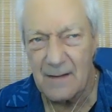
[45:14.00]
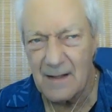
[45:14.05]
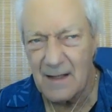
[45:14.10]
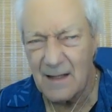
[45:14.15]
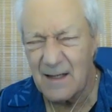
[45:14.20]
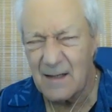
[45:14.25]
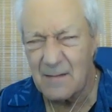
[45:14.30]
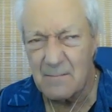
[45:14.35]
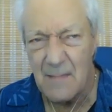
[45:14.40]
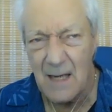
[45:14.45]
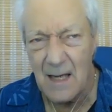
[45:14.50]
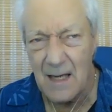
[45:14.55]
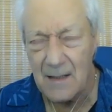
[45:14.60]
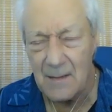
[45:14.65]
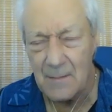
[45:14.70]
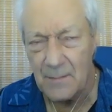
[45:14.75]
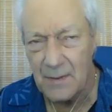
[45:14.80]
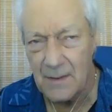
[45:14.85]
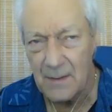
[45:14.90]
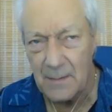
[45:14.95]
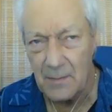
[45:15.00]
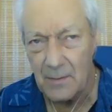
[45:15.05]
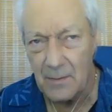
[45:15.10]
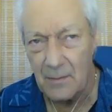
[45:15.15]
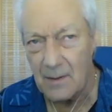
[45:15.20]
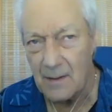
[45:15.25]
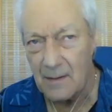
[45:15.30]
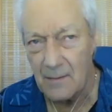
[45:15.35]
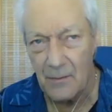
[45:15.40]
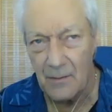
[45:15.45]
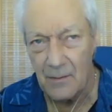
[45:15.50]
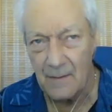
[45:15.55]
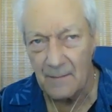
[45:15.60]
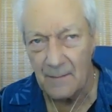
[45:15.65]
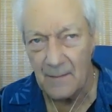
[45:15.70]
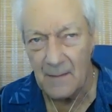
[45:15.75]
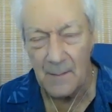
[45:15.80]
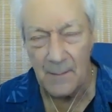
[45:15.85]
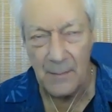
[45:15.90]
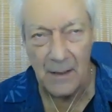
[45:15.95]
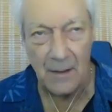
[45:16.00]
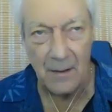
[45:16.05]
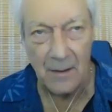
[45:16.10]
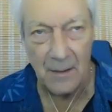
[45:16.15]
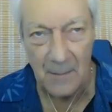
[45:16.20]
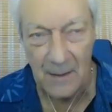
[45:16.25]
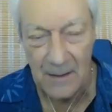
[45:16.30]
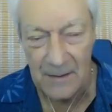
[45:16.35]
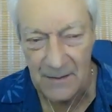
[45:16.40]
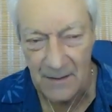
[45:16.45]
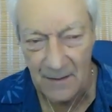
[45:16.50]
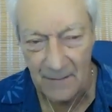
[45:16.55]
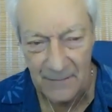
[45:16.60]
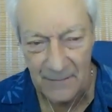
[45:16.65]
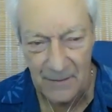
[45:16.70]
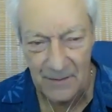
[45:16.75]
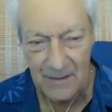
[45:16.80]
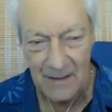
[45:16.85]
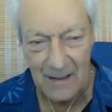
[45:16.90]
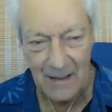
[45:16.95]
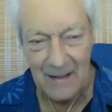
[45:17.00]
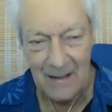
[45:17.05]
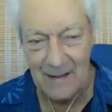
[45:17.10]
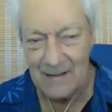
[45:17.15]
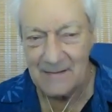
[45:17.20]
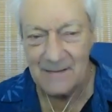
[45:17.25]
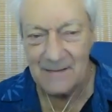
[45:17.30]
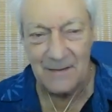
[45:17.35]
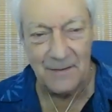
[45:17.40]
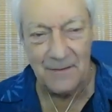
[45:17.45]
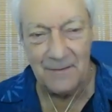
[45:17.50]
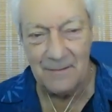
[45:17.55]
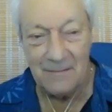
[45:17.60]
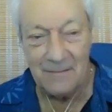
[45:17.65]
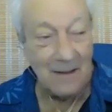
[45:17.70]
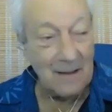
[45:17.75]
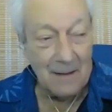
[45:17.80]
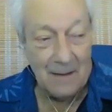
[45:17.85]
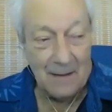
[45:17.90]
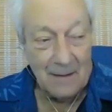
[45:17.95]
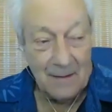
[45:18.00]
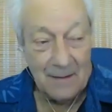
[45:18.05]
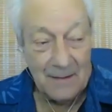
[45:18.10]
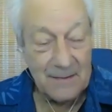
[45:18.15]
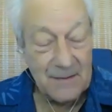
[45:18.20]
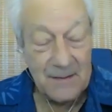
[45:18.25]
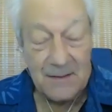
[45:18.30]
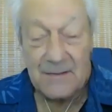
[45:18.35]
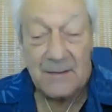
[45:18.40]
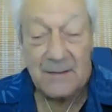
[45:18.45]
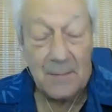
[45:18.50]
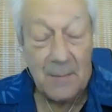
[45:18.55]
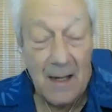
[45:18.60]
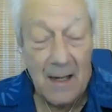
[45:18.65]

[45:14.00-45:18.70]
and then get mad at people who I'm comparing myself to. So you, it's just a